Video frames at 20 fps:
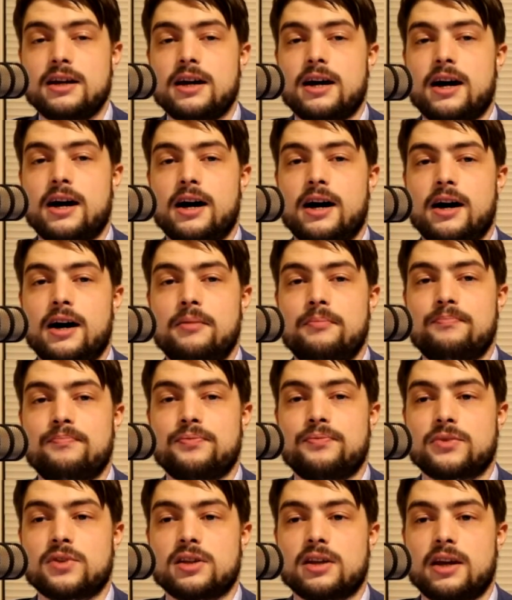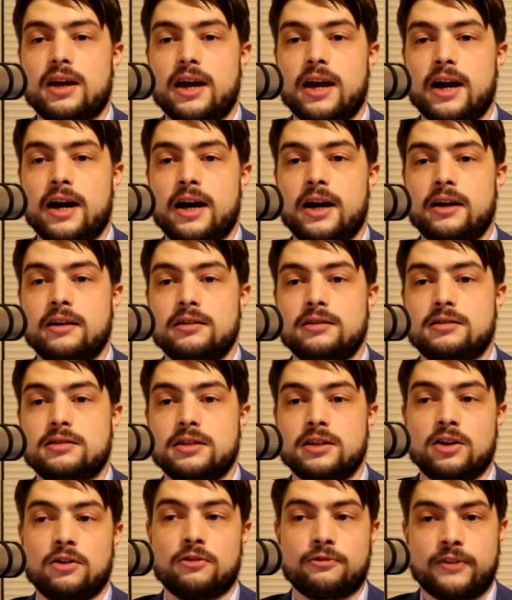And, you
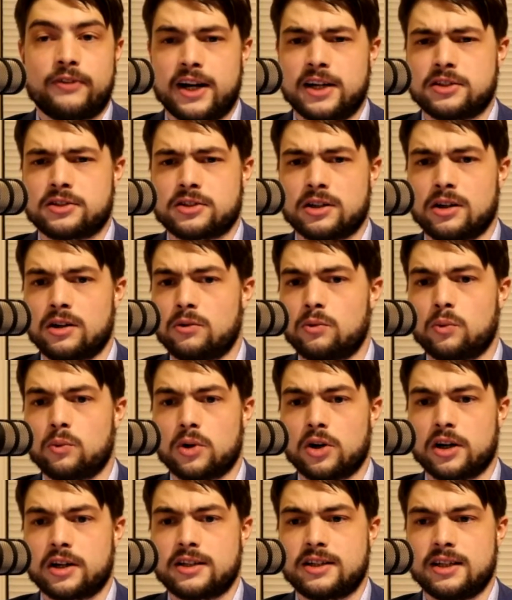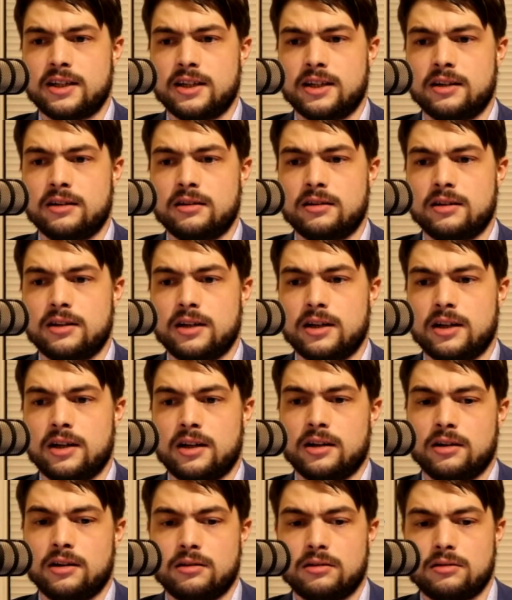know, Pfizer worked
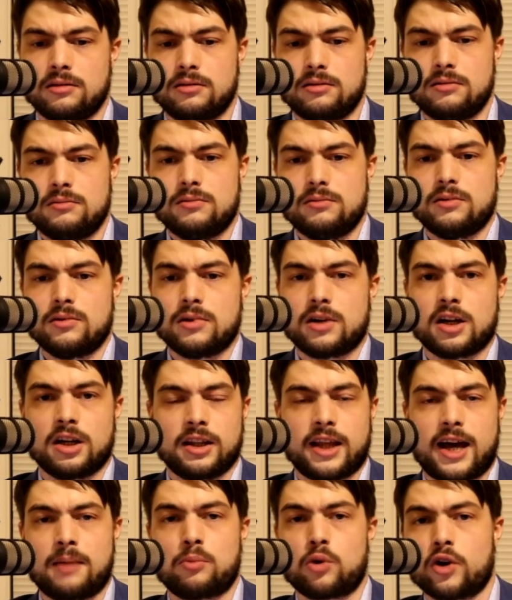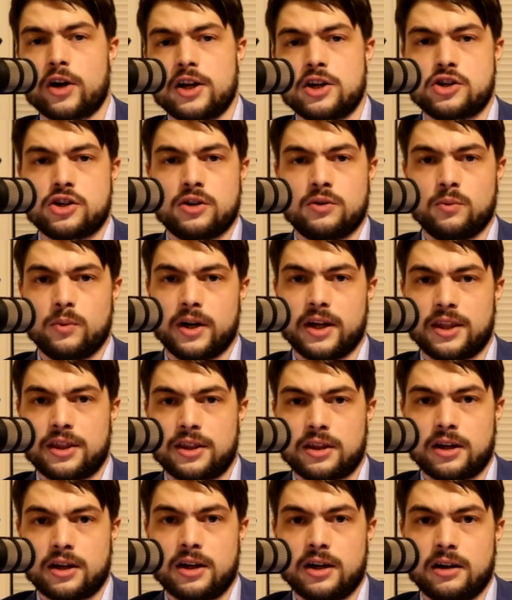in collaboration with
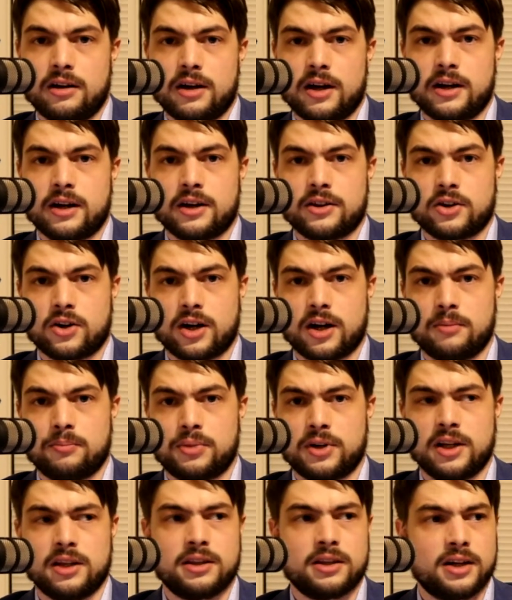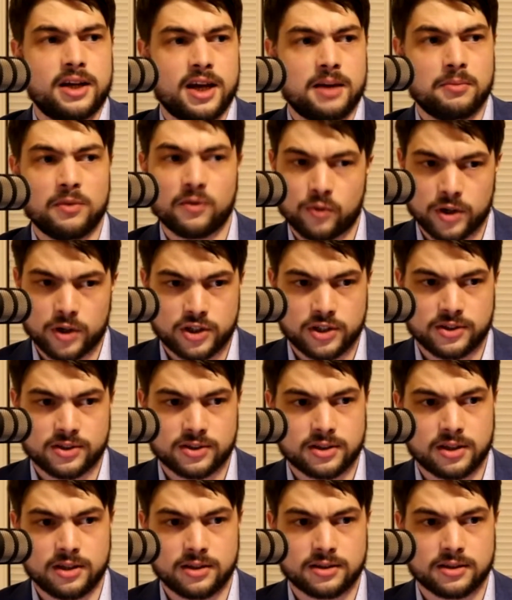another company, the name of which
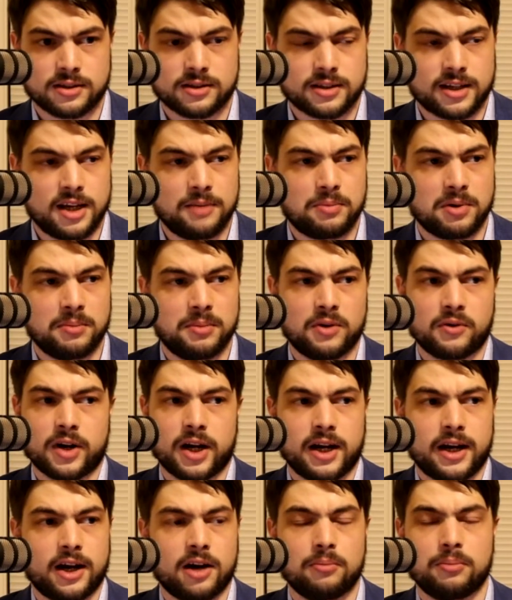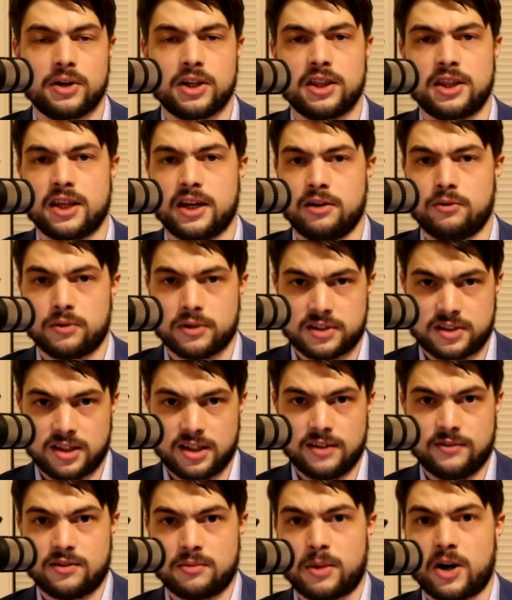is escaping me right now, but they
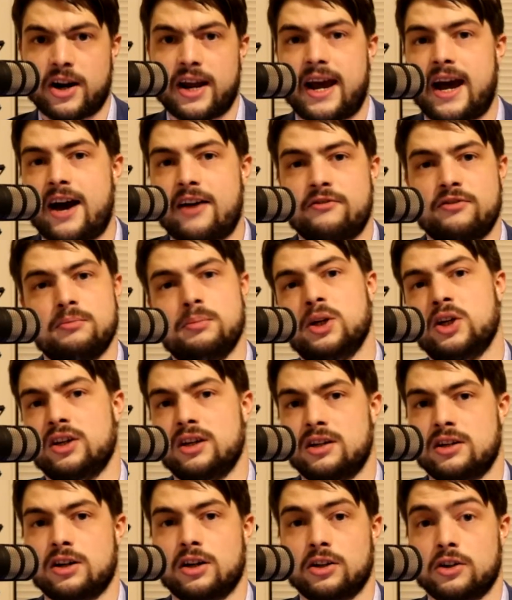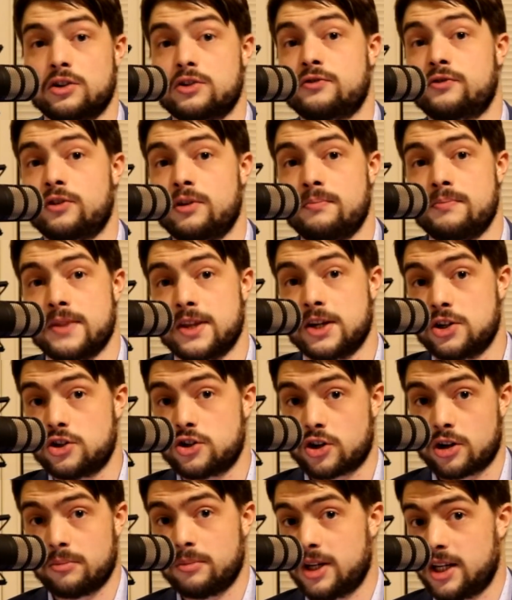received about $500 million from the
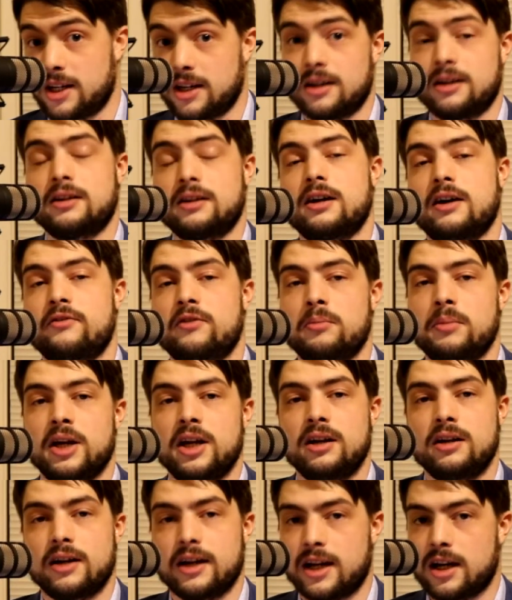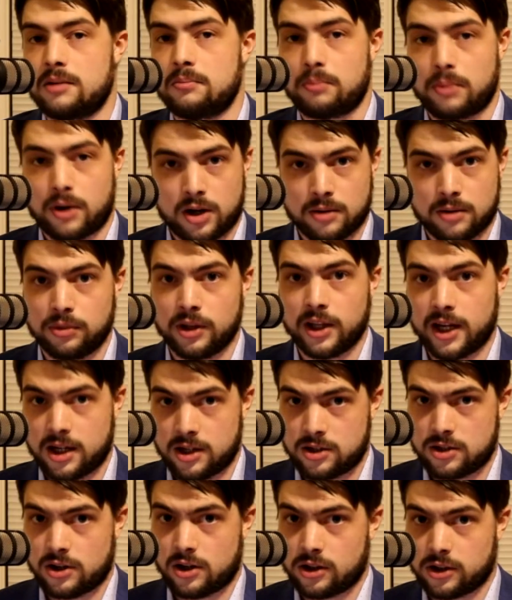German government, again, public
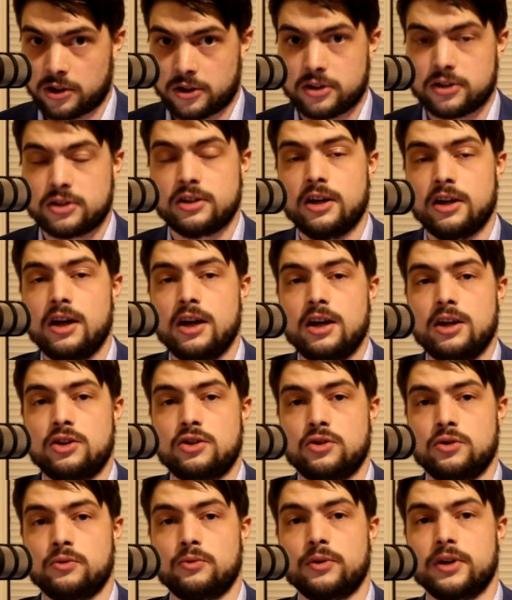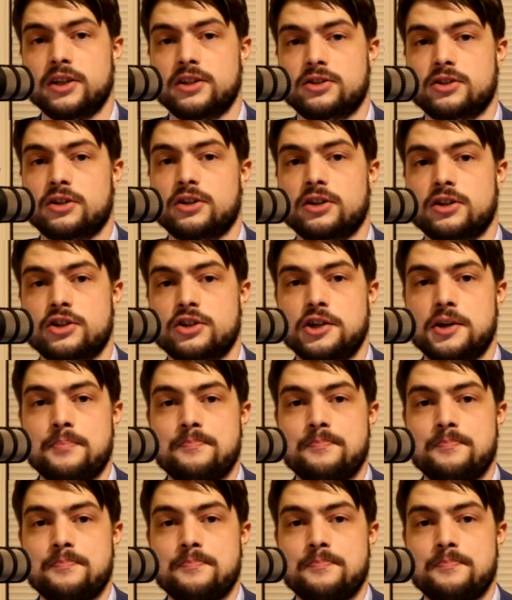dollars, to research